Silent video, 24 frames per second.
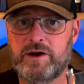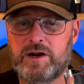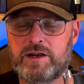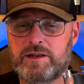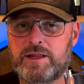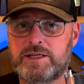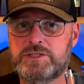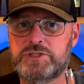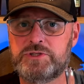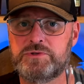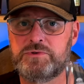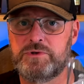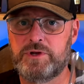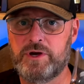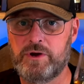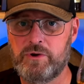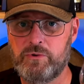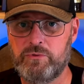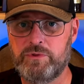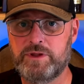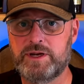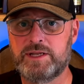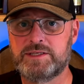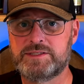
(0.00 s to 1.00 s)
It lets you know
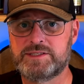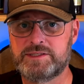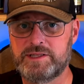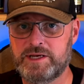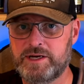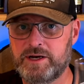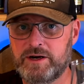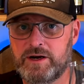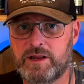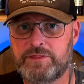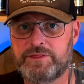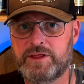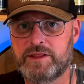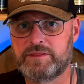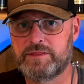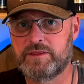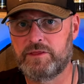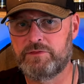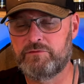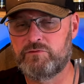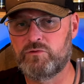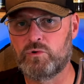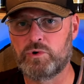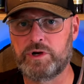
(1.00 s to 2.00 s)
that it's there. I think
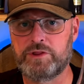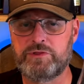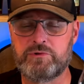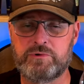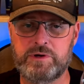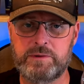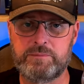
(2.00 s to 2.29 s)
that 43%